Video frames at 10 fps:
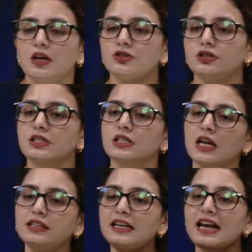So this is
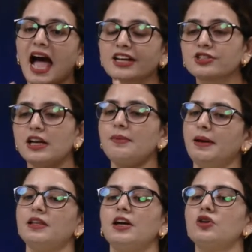the natural
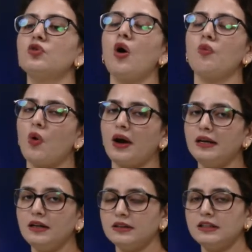method to
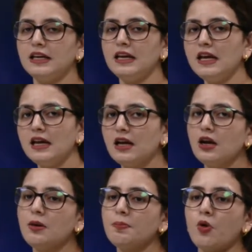avoid the
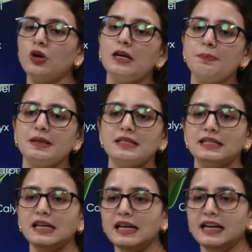pollen
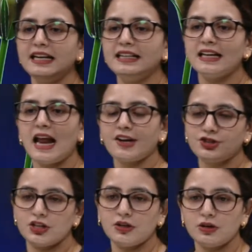pistil
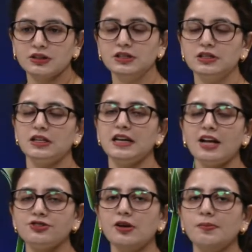interaction. This is a
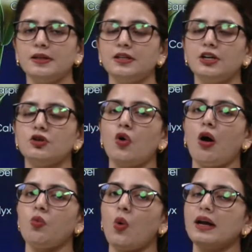natural method to
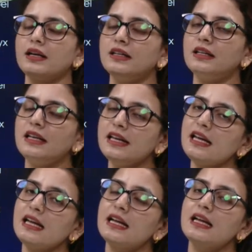avoid
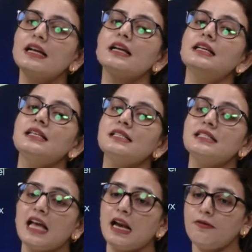the
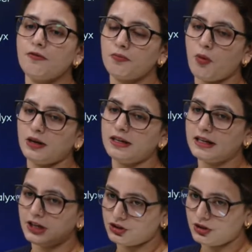self
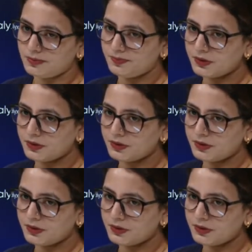pollination.